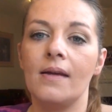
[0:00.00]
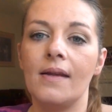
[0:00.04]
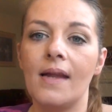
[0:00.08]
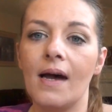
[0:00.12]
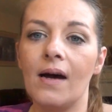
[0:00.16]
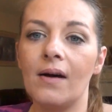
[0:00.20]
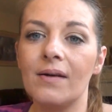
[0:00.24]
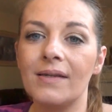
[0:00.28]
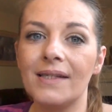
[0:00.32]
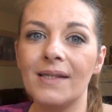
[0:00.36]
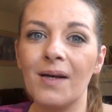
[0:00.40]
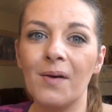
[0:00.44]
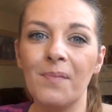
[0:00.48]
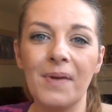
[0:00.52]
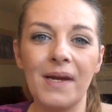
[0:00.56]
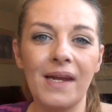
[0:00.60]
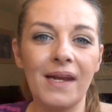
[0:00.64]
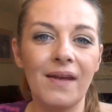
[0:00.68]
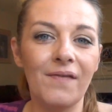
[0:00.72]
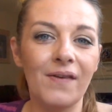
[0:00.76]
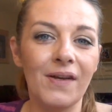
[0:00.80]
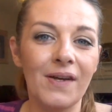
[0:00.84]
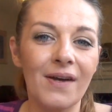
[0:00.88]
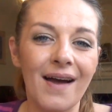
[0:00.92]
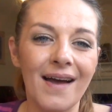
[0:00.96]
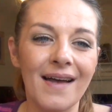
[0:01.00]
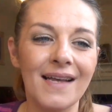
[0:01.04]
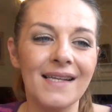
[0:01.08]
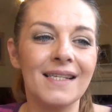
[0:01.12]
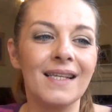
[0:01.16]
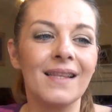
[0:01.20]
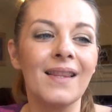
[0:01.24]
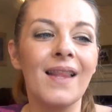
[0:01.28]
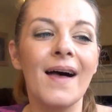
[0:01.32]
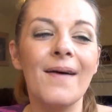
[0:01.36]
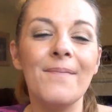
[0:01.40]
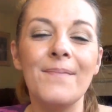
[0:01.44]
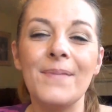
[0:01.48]
Now, so many of you guys
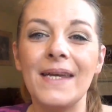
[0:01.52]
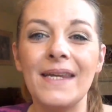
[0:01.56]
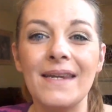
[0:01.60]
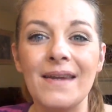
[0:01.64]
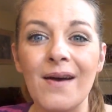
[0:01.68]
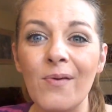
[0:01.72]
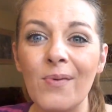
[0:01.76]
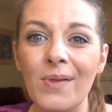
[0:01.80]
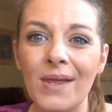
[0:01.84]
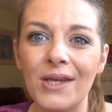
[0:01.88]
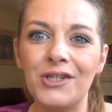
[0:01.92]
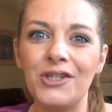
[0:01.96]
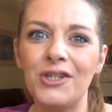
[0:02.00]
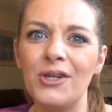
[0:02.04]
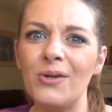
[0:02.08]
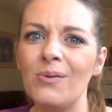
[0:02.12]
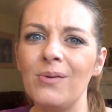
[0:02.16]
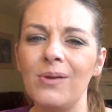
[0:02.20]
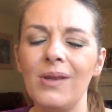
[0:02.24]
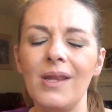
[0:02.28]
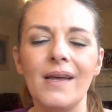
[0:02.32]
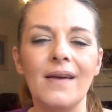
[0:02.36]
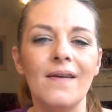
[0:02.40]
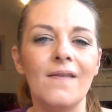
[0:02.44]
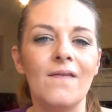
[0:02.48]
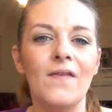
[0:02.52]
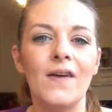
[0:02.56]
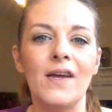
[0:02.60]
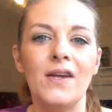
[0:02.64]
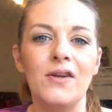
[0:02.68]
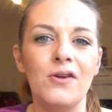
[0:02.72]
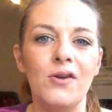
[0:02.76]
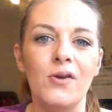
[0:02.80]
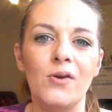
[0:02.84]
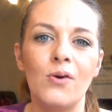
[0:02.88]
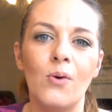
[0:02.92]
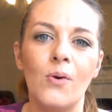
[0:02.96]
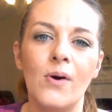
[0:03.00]
let me know that you live in
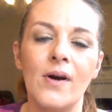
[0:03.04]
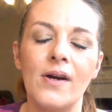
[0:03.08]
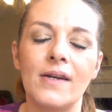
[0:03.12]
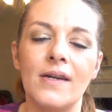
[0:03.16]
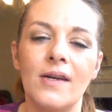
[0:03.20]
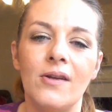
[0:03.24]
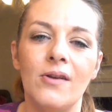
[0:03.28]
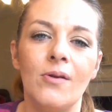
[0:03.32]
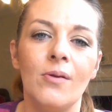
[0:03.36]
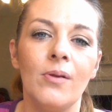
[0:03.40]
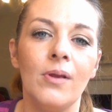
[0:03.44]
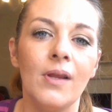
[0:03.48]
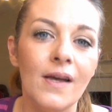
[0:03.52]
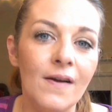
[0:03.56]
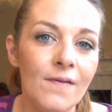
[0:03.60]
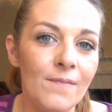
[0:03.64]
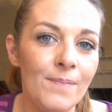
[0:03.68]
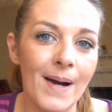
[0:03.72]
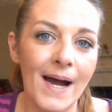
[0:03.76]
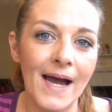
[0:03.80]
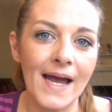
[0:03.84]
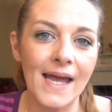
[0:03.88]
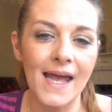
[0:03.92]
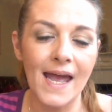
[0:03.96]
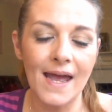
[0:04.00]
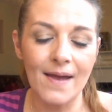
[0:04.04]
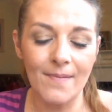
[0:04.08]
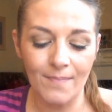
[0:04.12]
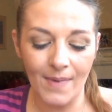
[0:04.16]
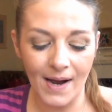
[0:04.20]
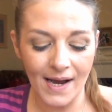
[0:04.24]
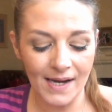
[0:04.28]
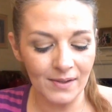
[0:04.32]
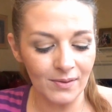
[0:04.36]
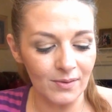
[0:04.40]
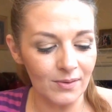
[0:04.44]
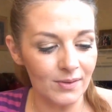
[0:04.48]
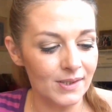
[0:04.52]
New York and you live by a
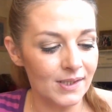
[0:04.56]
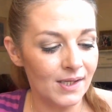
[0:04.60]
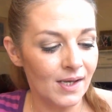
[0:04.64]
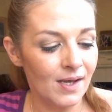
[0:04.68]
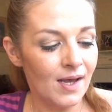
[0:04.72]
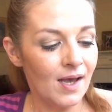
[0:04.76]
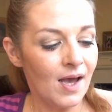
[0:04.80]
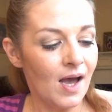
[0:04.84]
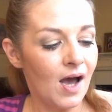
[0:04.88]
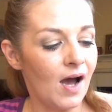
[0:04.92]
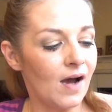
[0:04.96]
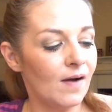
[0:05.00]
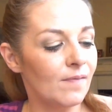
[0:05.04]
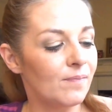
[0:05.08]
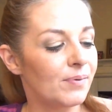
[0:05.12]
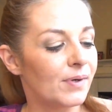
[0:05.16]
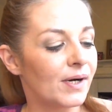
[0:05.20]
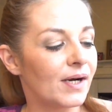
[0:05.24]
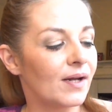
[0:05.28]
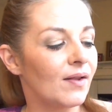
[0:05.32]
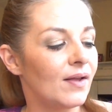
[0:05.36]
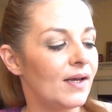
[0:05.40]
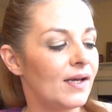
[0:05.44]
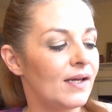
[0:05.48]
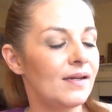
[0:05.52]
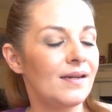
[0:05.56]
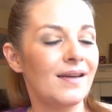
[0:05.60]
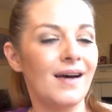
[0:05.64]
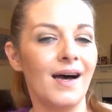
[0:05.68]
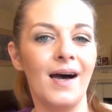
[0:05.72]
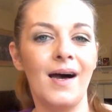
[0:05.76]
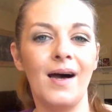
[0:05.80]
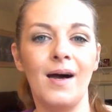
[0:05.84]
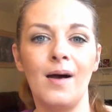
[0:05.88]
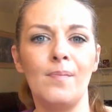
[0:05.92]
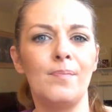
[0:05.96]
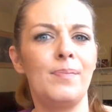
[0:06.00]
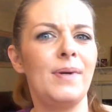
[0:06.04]
Michael's of Brooklyn
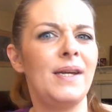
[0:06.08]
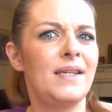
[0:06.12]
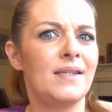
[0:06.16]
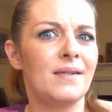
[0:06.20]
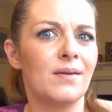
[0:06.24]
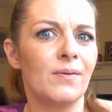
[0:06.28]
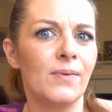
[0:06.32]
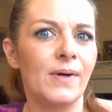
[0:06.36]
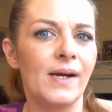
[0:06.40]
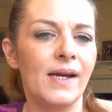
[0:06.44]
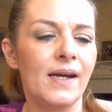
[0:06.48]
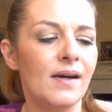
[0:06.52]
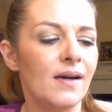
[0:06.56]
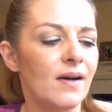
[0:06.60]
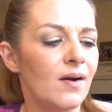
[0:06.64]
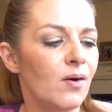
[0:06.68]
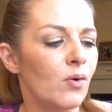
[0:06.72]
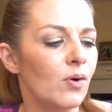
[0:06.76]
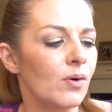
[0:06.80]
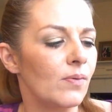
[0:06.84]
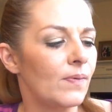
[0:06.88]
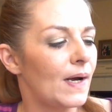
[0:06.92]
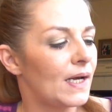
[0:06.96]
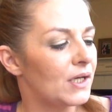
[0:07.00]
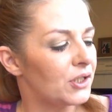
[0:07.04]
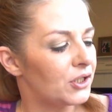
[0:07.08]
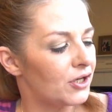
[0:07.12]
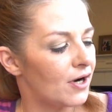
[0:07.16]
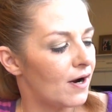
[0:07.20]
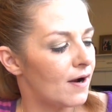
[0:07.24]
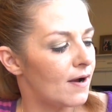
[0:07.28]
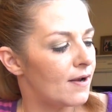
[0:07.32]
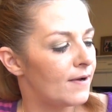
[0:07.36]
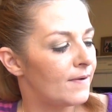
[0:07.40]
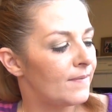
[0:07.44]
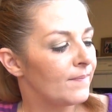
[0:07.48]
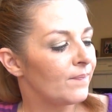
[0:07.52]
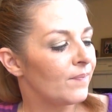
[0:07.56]
um, pizzeria or
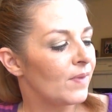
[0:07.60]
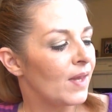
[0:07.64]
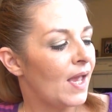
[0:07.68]
restaurant,